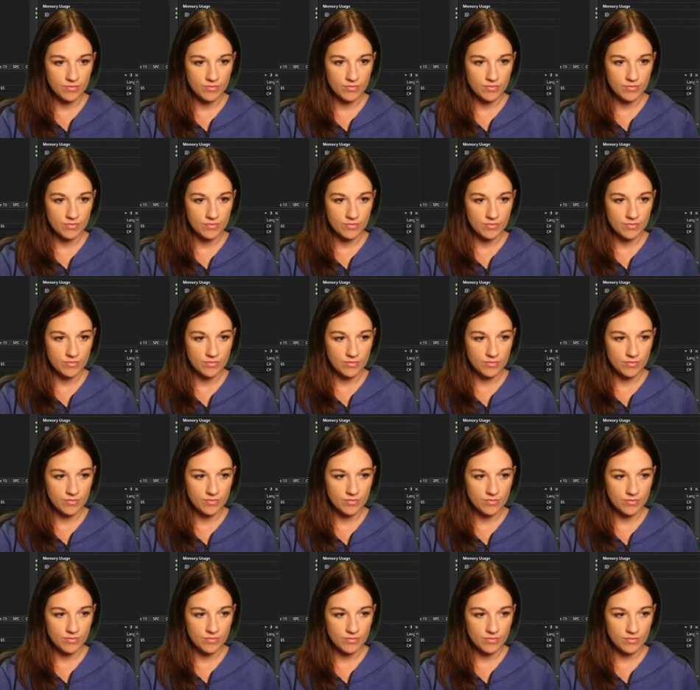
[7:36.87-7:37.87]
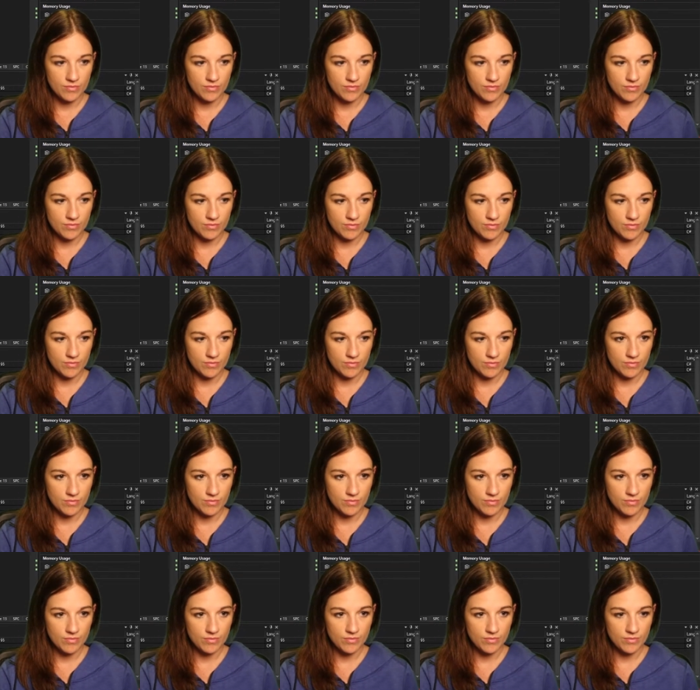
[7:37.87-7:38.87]

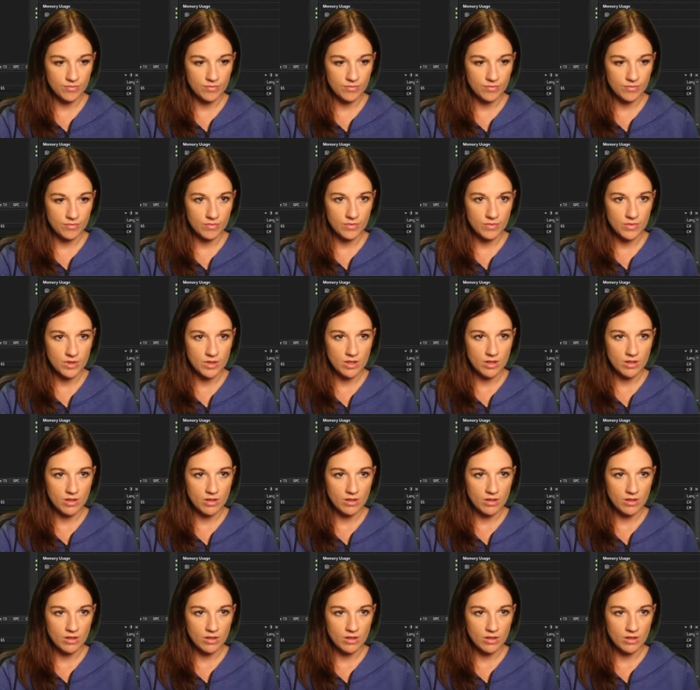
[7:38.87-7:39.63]
(silence)